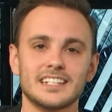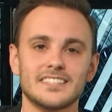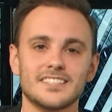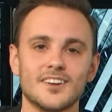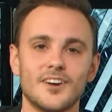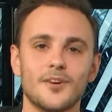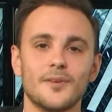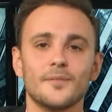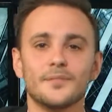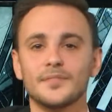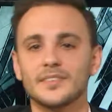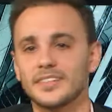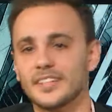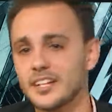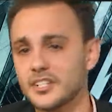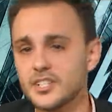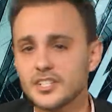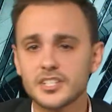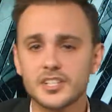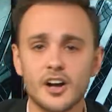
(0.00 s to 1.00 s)
so
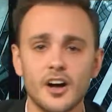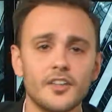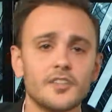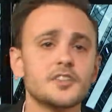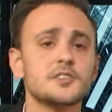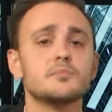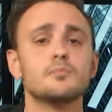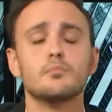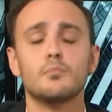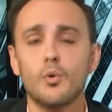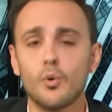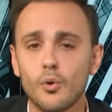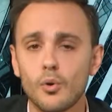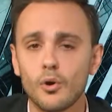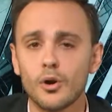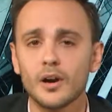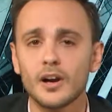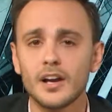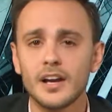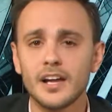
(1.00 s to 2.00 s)
let's just call this
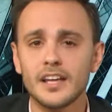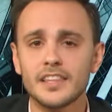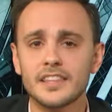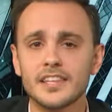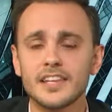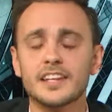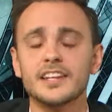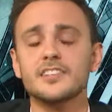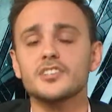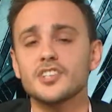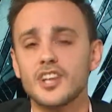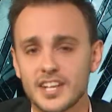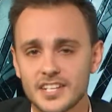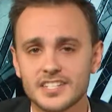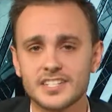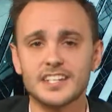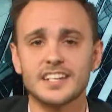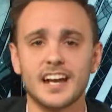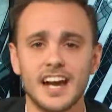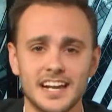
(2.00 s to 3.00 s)
more than
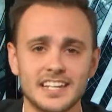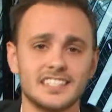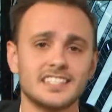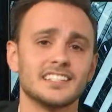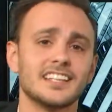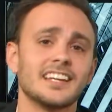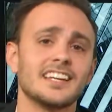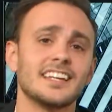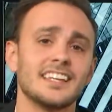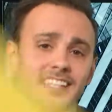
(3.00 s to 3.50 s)
just an isolated